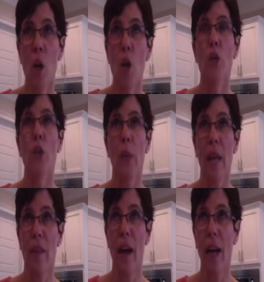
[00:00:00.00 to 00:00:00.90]
So we
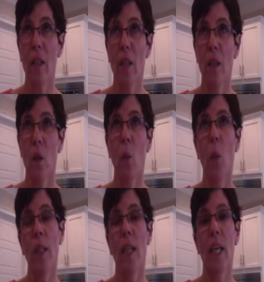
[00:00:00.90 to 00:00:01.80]
had that
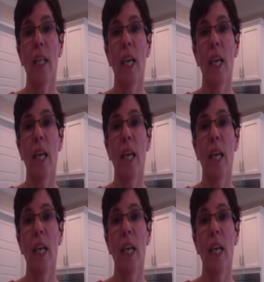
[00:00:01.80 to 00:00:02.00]
one night,